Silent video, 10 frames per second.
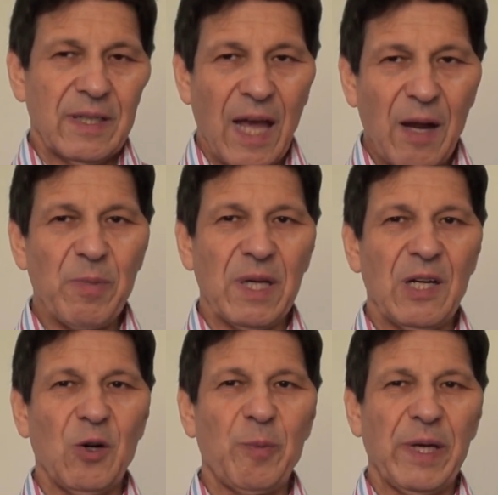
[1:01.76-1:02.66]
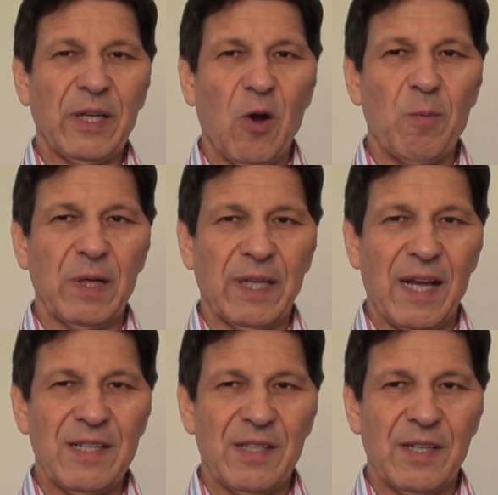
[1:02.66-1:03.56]
can be a little bit
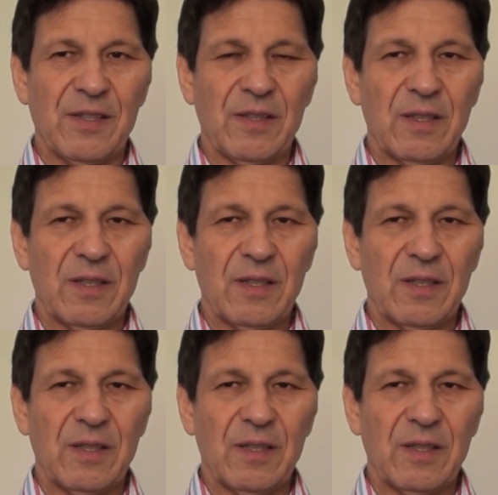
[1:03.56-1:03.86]
complicated.